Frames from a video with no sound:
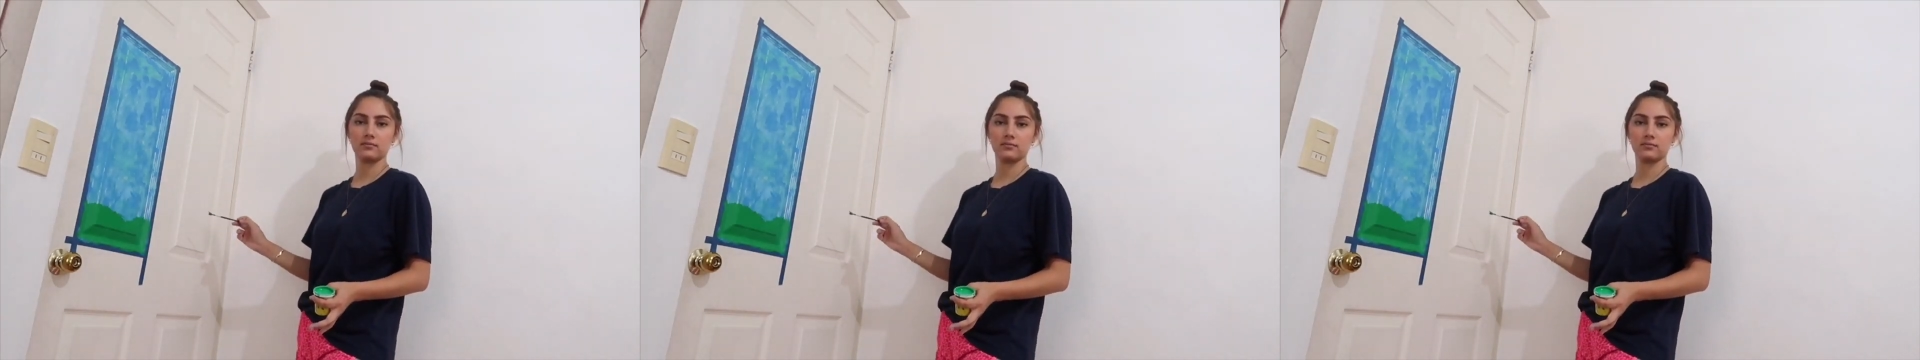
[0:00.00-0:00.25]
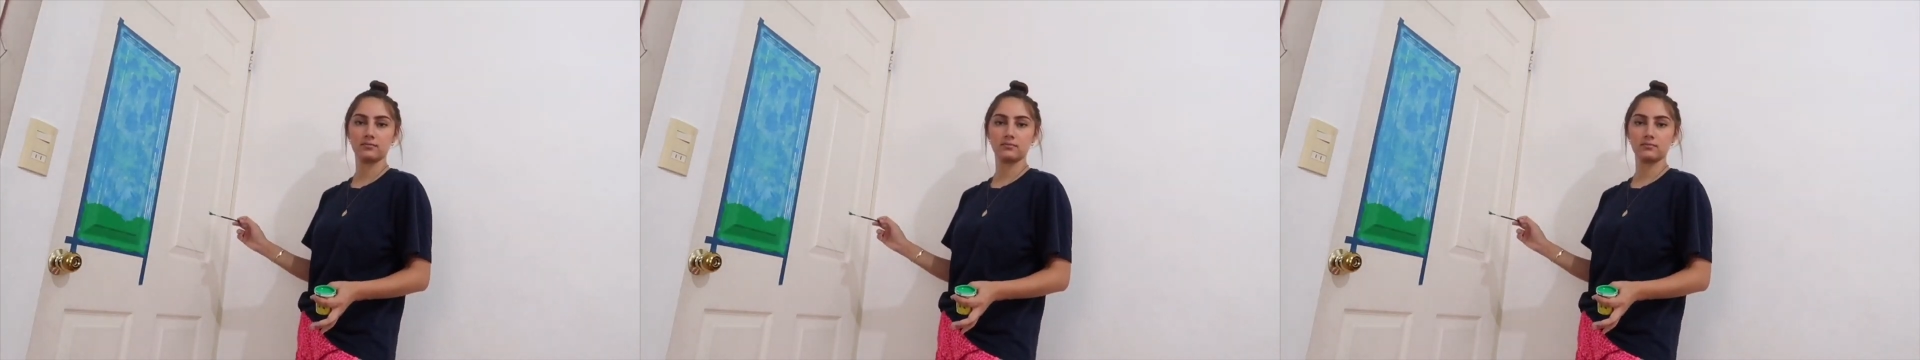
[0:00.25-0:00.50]

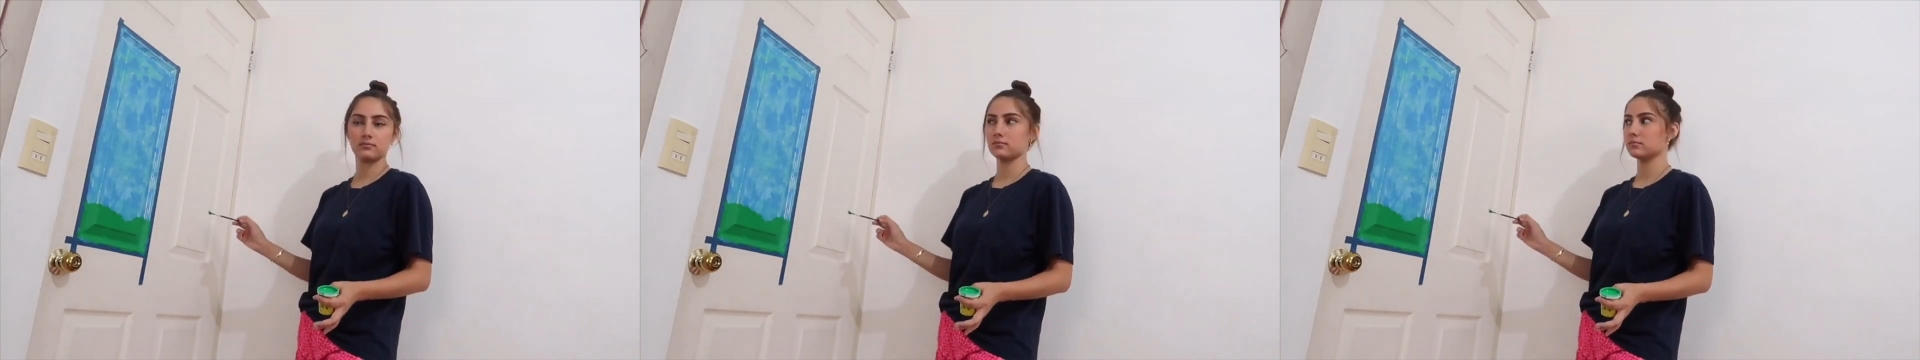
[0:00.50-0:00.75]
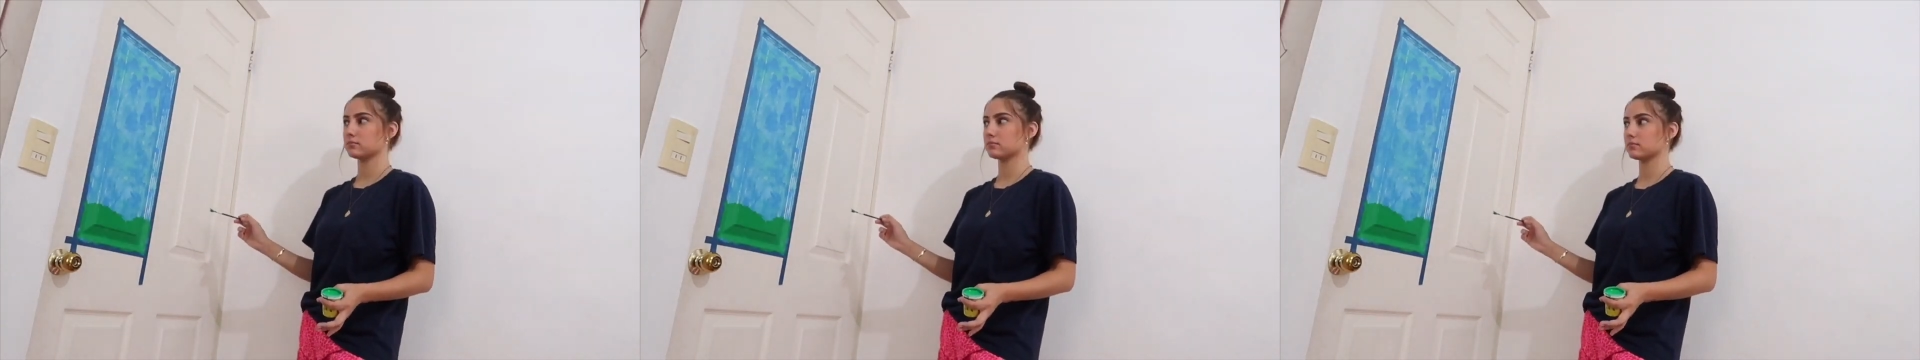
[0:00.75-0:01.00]

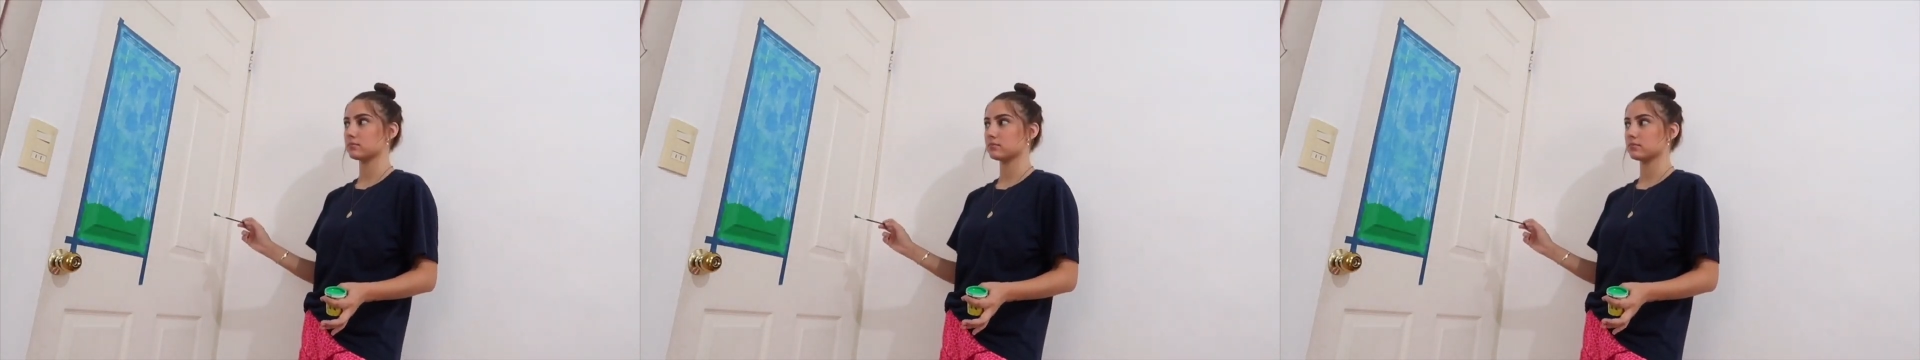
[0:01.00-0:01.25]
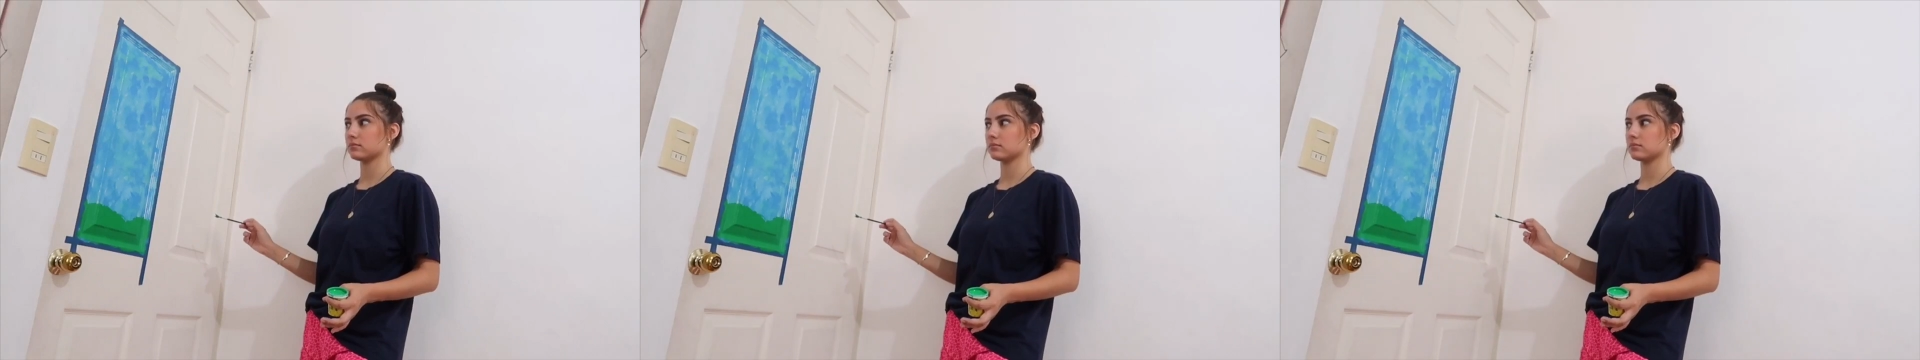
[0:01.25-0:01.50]

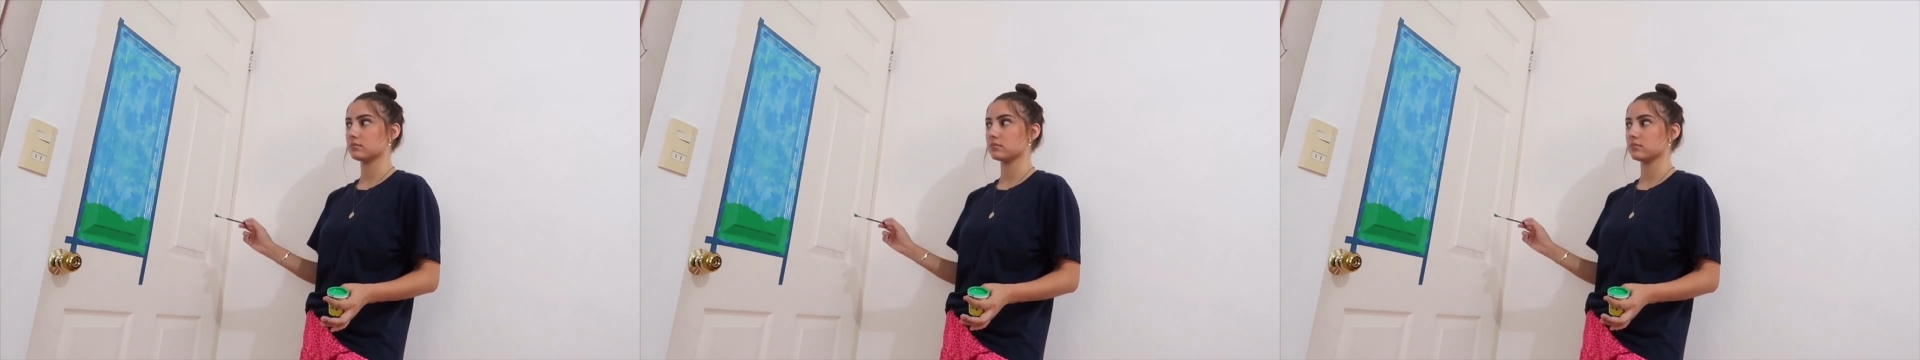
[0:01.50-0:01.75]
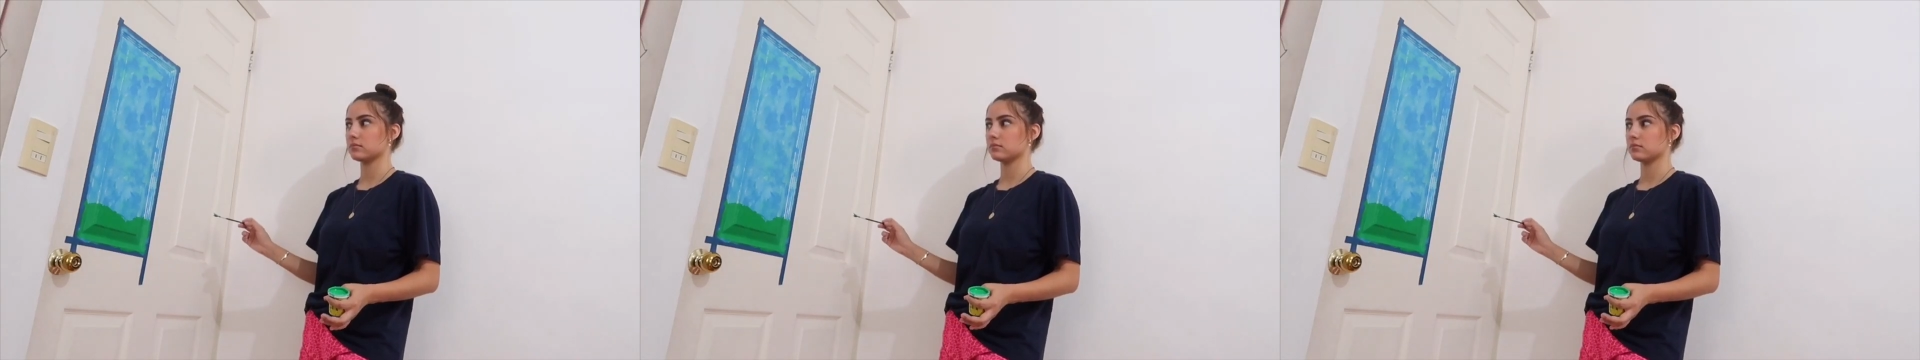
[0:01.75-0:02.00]

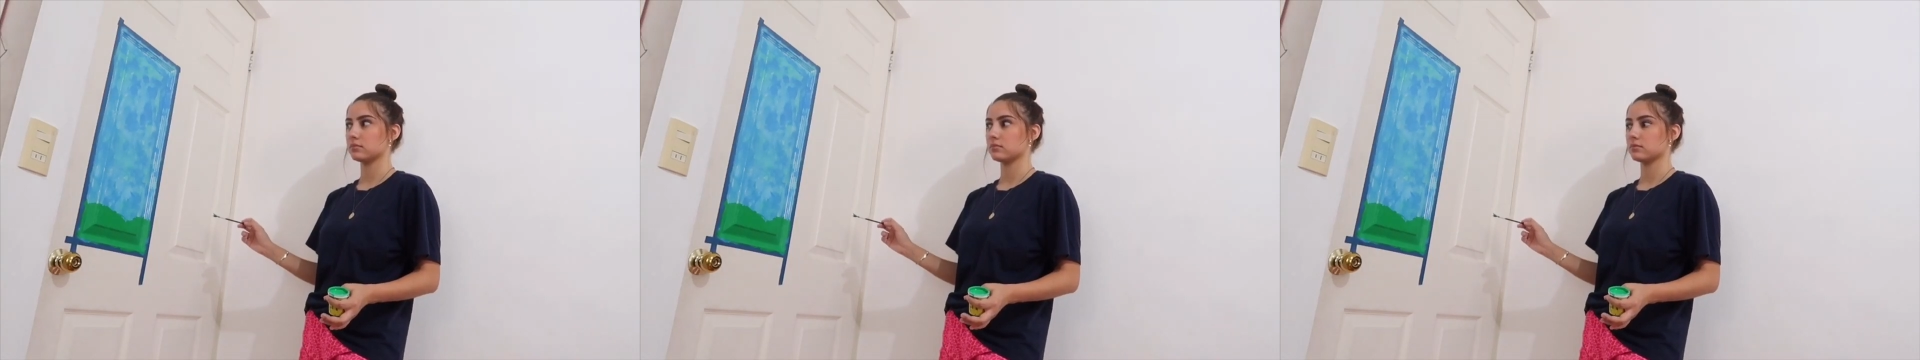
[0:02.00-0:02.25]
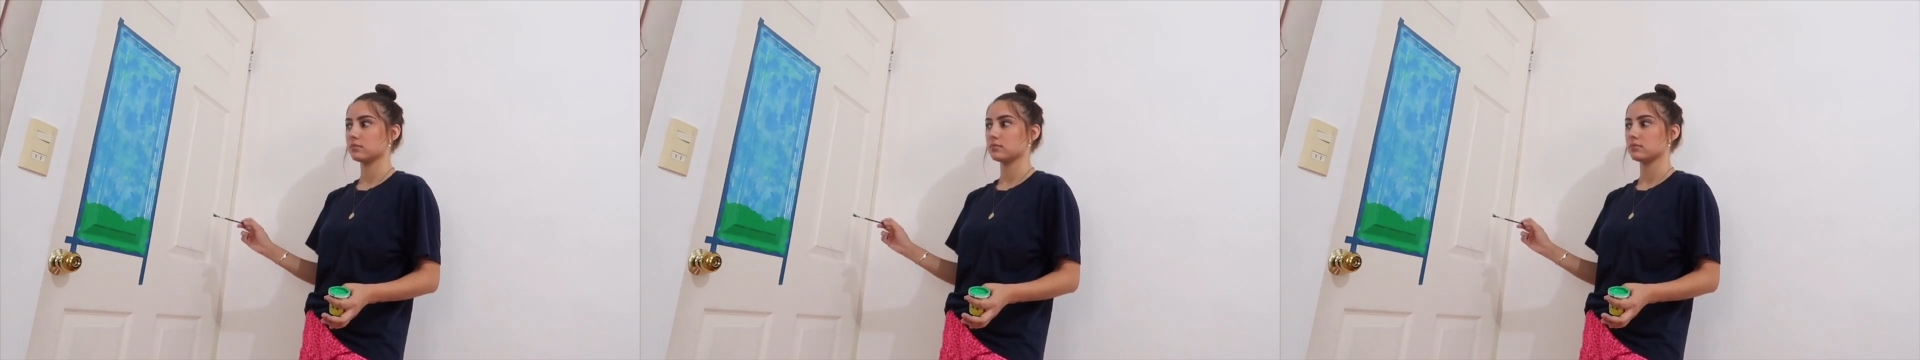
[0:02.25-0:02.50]

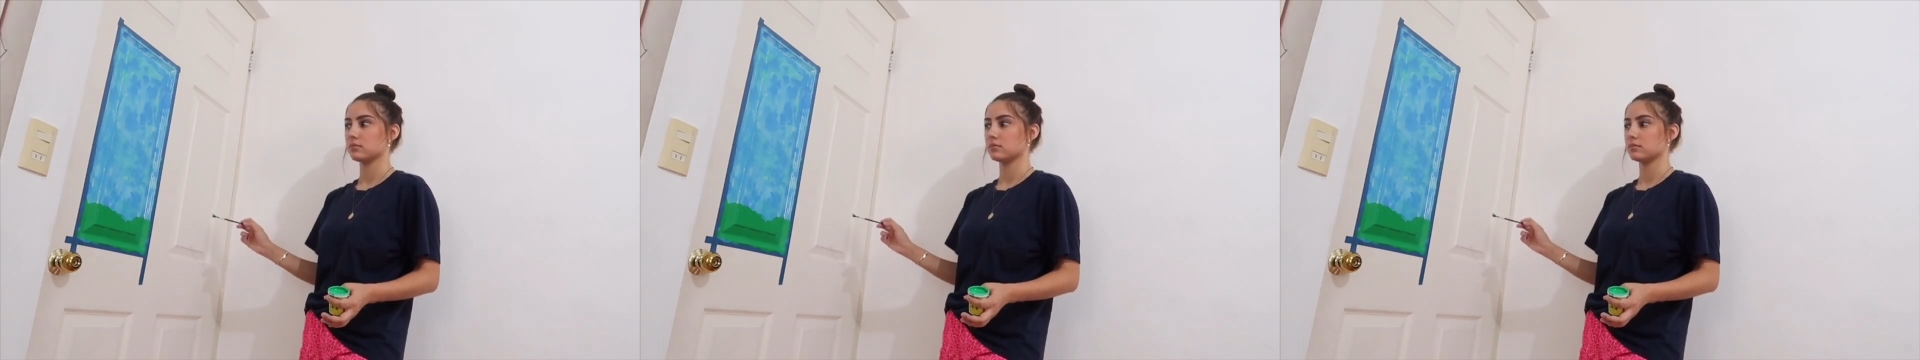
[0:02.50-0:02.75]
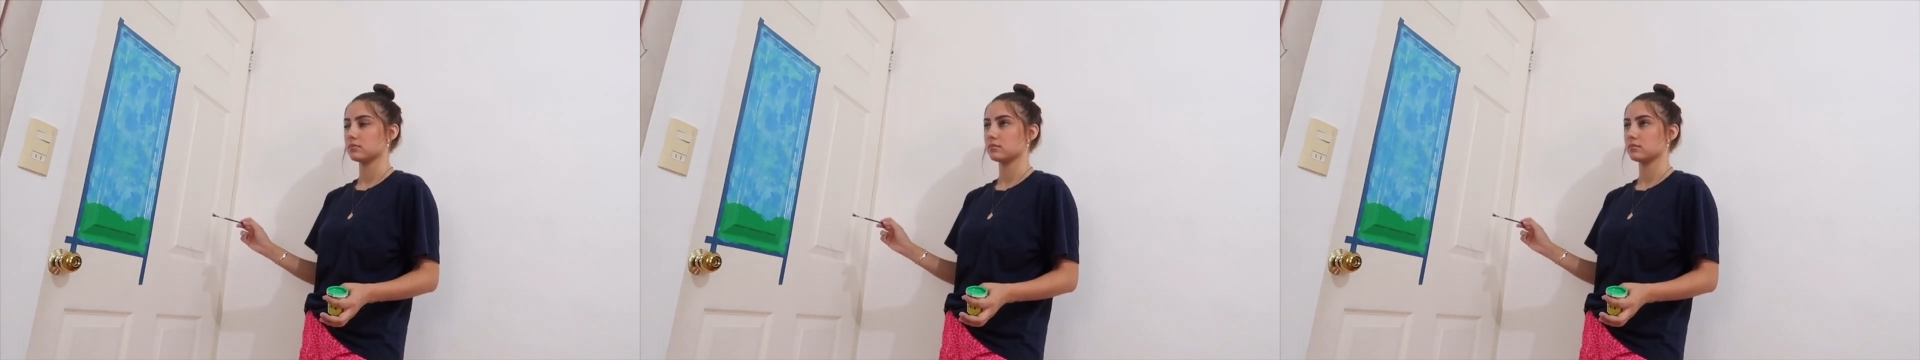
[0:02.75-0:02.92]
Nobody speaks.